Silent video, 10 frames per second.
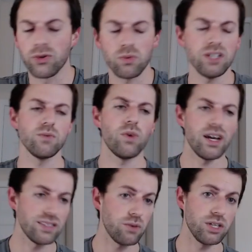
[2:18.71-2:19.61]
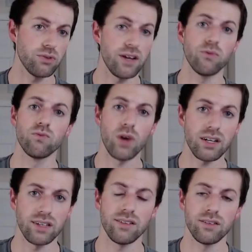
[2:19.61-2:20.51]
The reason why is that we create
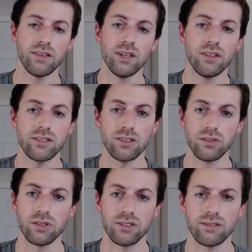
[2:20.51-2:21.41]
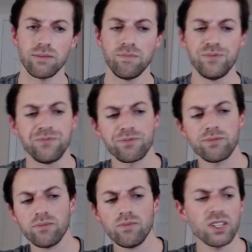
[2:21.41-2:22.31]
rugged solutions.
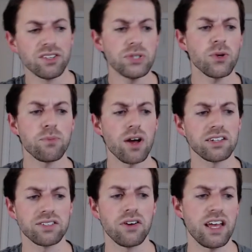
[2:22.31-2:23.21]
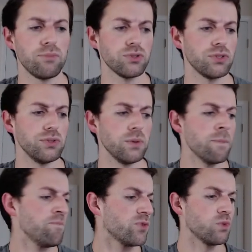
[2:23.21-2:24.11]
These are products that are able to
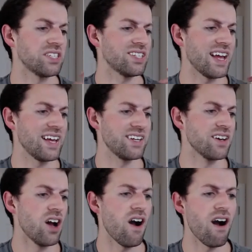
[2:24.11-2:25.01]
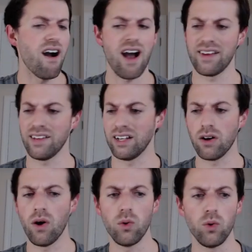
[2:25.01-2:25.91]
withstand hot and
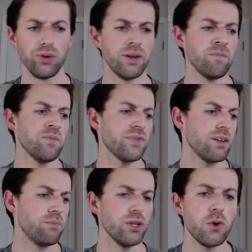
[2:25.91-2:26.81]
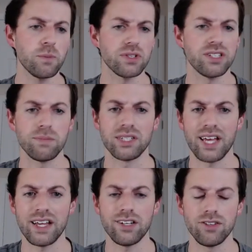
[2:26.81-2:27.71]
cold, blown
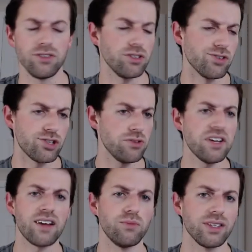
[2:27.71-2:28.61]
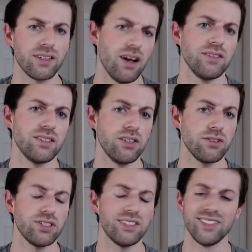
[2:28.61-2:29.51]
precipitation. You can shoot at them with guns and they're
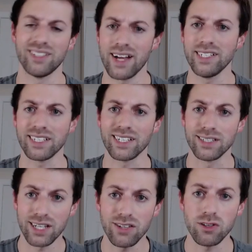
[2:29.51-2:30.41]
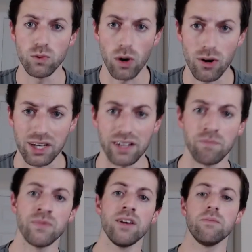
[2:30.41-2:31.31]
just designed to continue working,
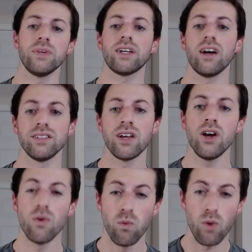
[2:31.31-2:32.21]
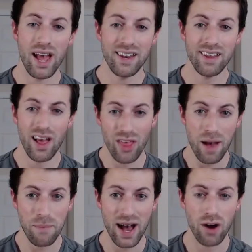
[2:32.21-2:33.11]
because when
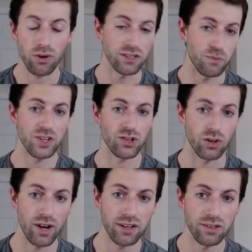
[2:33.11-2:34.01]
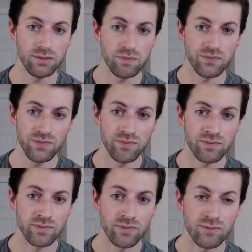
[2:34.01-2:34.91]
that power is mission critical,
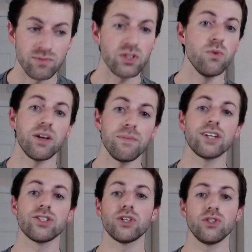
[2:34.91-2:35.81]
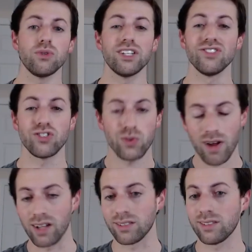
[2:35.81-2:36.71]
you want to make sure you can
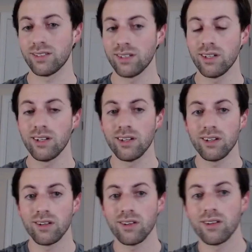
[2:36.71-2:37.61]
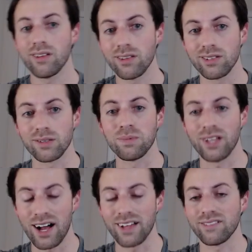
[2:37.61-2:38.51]
trust the
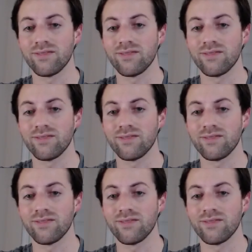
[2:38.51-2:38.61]
supply.